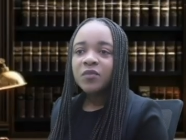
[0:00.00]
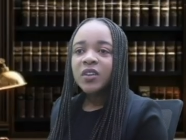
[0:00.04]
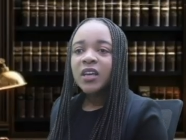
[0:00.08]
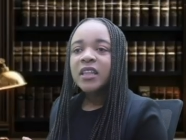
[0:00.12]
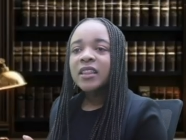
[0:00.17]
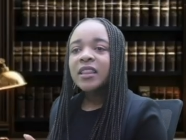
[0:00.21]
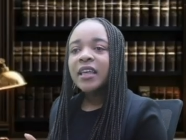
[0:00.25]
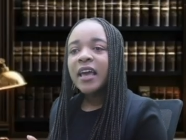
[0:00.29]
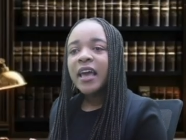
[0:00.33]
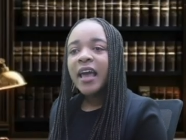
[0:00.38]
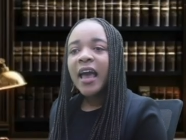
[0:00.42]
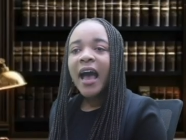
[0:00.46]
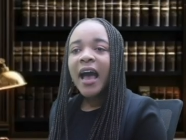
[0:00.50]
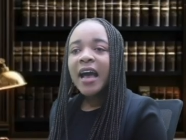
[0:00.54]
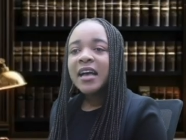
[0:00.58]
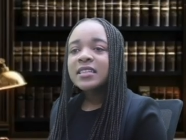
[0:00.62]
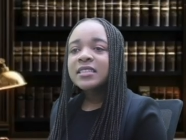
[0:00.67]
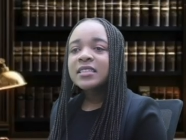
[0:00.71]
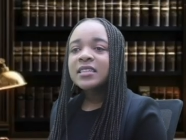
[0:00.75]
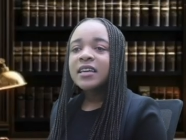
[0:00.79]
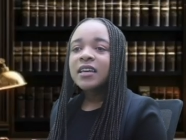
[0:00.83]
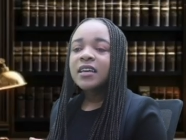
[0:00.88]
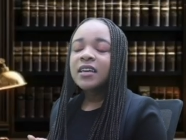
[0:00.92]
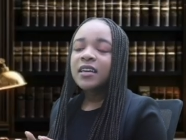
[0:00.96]
They
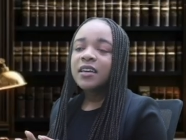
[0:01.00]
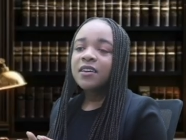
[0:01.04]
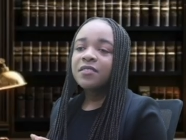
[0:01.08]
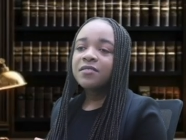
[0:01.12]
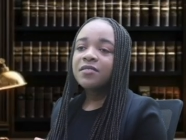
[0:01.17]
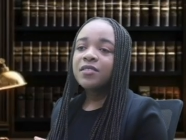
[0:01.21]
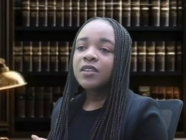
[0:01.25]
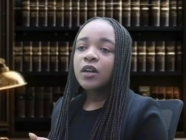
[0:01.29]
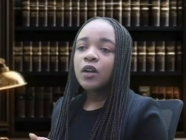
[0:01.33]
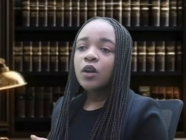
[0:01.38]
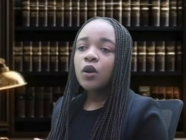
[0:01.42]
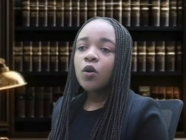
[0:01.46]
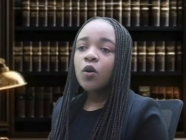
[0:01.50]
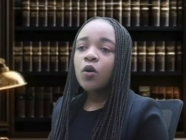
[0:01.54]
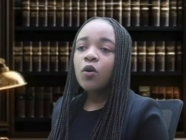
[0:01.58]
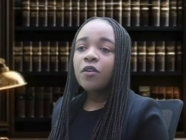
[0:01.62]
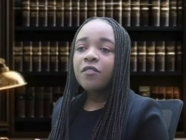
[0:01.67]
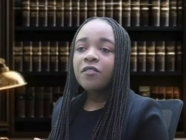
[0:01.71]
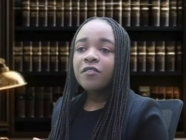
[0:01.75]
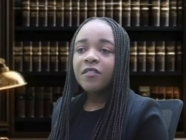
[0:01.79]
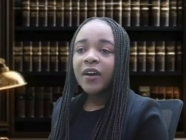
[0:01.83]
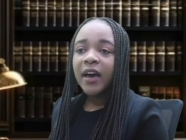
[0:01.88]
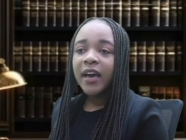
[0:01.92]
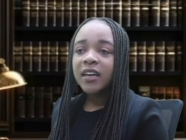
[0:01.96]
ask if the law
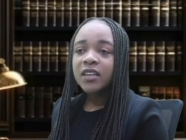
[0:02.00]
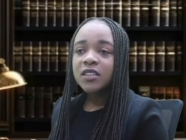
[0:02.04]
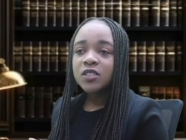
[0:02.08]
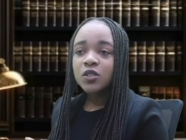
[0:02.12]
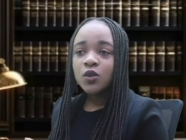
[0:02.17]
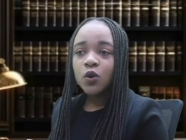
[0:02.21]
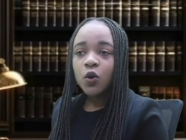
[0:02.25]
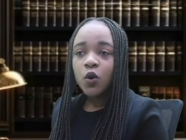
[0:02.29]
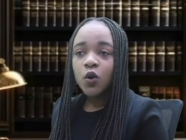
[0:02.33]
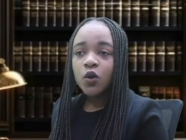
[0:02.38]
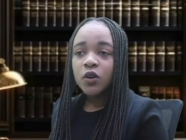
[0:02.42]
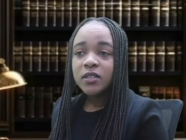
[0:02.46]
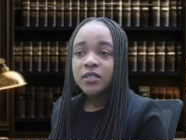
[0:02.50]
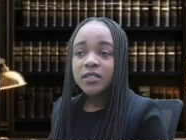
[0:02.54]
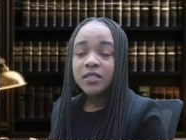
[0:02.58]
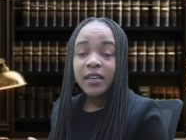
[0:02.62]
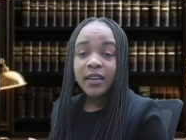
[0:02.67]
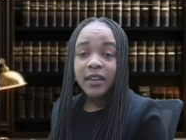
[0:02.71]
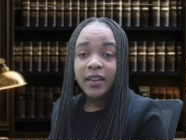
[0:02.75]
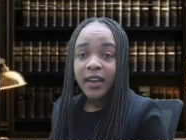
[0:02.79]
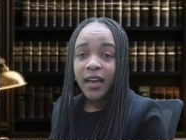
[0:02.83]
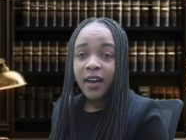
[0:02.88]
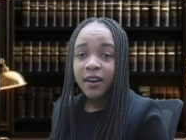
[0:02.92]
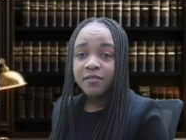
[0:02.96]
finds cause
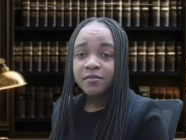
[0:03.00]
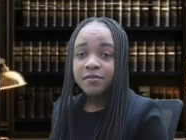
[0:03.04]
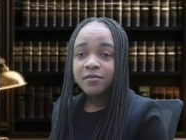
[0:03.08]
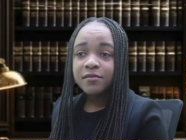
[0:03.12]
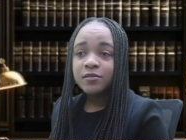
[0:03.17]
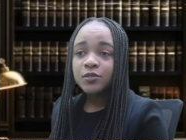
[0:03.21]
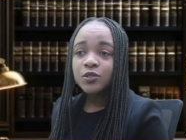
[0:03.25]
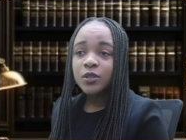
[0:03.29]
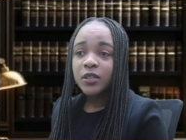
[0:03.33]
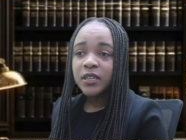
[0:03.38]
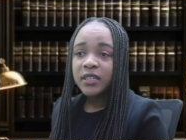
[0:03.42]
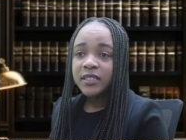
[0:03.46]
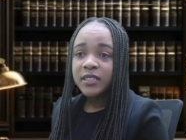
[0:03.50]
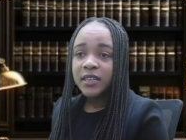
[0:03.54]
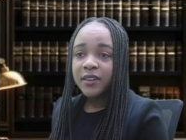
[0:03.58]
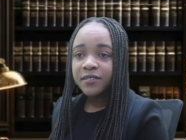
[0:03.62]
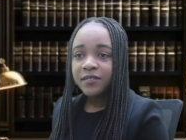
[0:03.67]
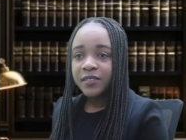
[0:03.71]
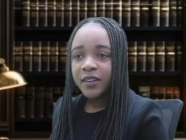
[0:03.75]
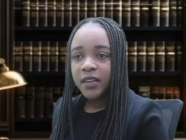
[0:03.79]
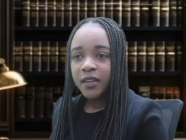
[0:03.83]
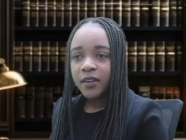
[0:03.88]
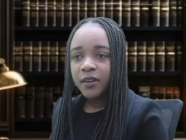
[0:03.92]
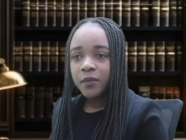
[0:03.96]
enough to
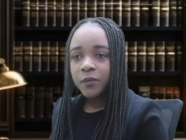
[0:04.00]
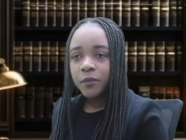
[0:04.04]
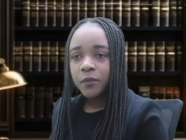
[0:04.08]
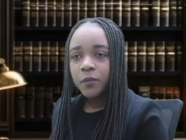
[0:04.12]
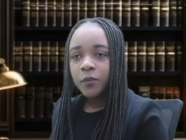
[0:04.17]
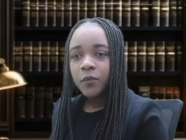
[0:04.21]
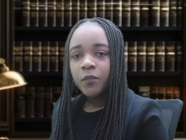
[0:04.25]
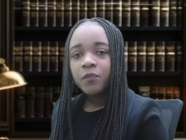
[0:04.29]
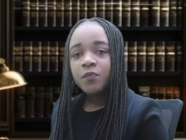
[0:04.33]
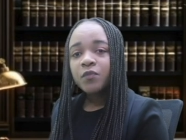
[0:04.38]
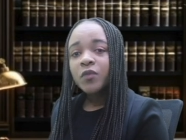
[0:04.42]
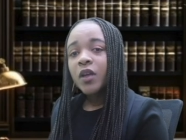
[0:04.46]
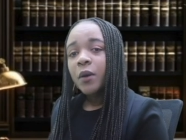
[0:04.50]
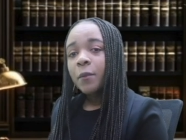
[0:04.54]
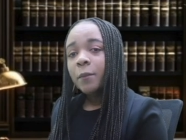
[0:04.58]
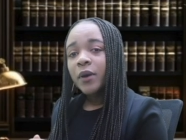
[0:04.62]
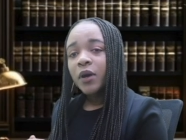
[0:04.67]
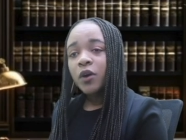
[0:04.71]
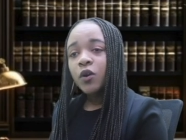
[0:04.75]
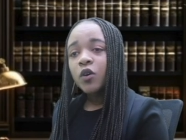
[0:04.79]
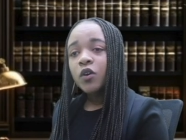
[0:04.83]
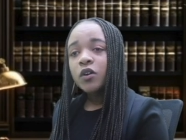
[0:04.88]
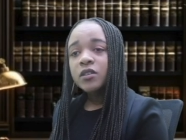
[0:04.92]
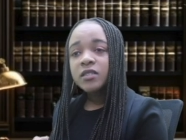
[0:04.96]
intervene.
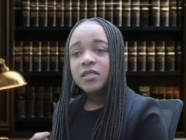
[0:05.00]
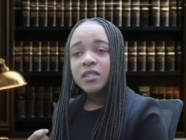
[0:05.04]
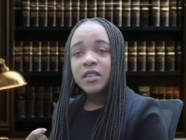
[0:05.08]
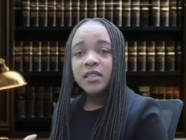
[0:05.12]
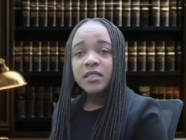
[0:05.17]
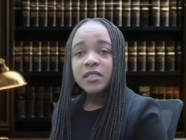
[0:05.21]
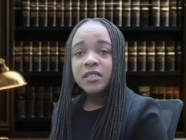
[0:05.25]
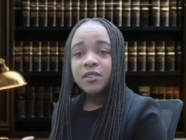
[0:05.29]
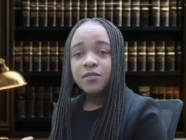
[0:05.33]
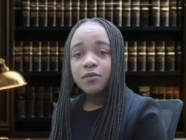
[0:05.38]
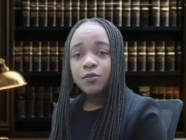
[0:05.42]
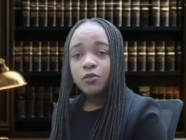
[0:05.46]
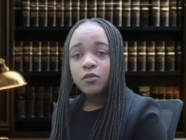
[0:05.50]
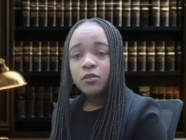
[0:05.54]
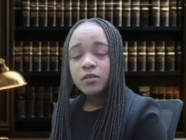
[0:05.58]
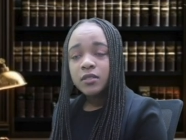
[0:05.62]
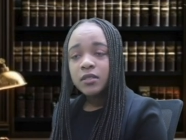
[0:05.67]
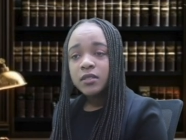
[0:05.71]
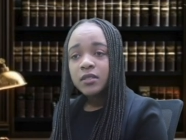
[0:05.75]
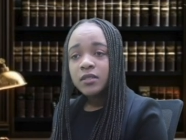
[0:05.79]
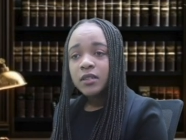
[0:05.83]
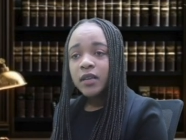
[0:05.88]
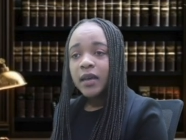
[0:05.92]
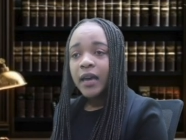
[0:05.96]
Because in
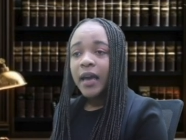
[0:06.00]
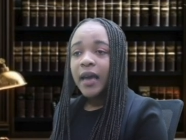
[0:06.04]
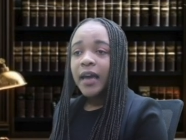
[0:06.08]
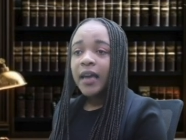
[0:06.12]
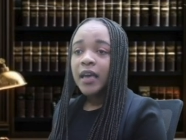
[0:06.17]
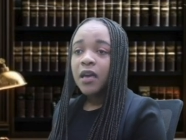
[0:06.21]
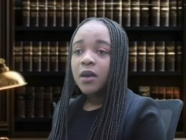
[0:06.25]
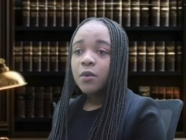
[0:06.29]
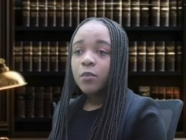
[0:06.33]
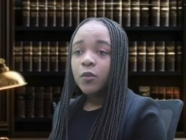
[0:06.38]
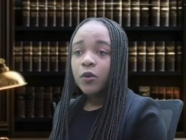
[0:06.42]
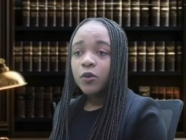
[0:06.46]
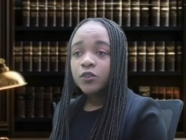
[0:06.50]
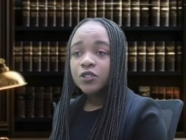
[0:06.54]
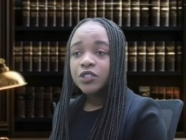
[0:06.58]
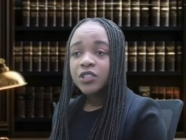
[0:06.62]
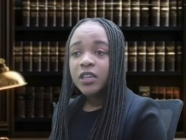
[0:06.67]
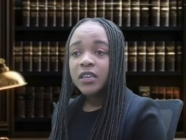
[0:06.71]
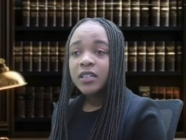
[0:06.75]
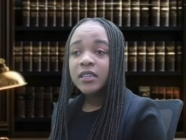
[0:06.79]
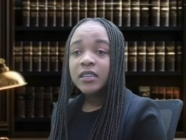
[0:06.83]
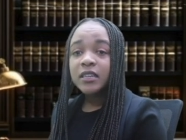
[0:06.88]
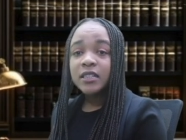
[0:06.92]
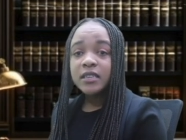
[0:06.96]
divorce,
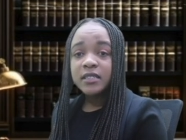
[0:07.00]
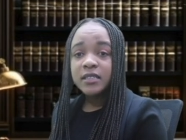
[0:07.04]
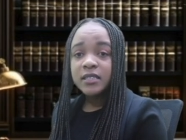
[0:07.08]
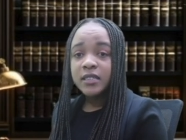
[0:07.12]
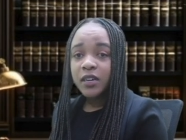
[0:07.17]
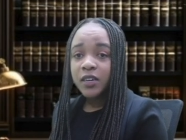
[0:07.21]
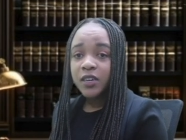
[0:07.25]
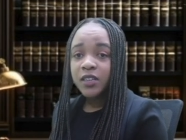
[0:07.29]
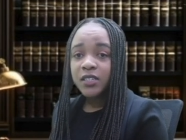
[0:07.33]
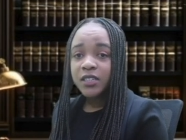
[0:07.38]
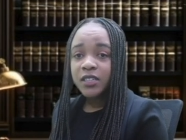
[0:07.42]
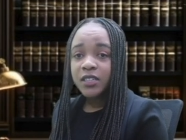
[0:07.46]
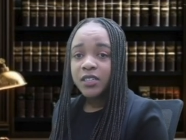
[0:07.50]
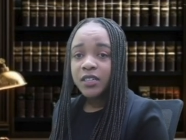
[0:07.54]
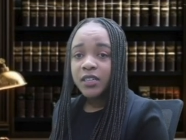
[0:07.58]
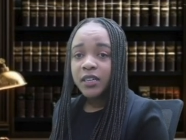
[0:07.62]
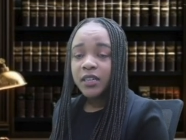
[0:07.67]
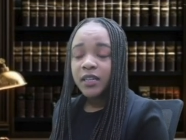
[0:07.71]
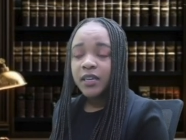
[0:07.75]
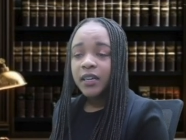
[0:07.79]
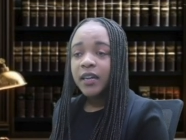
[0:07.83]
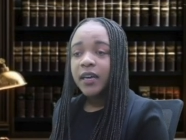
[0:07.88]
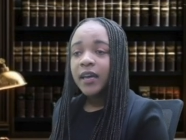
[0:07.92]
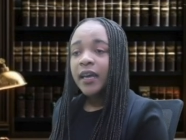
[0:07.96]
emotion is secondary,
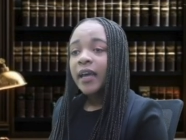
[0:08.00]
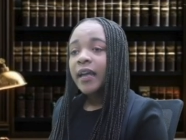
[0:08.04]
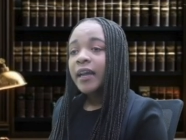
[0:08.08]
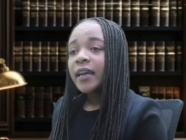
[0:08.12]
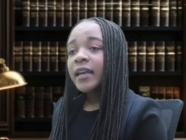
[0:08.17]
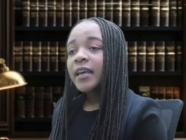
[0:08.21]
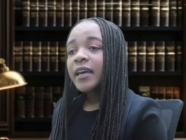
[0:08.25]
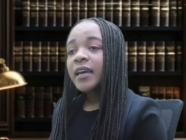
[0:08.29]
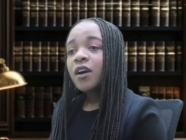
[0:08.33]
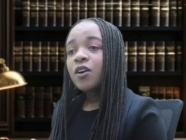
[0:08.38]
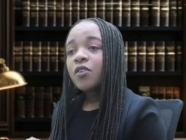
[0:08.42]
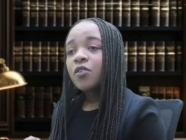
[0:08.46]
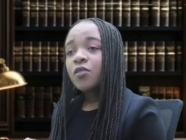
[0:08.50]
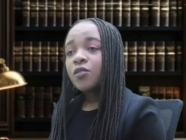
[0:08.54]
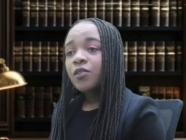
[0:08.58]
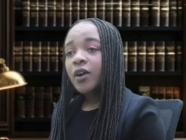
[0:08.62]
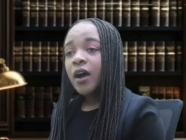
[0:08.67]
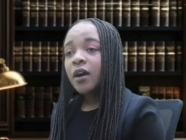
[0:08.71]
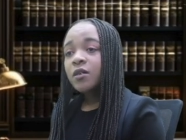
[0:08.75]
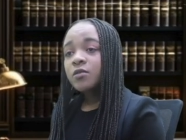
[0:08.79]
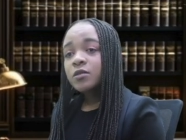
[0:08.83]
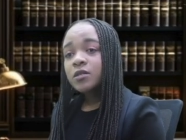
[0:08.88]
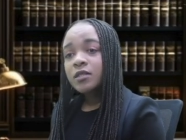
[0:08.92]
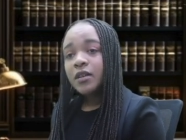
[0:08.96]
legal
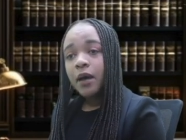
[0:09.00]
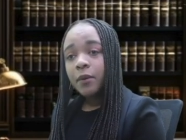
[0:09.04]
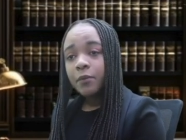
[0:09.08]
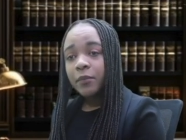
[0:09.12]
grounds are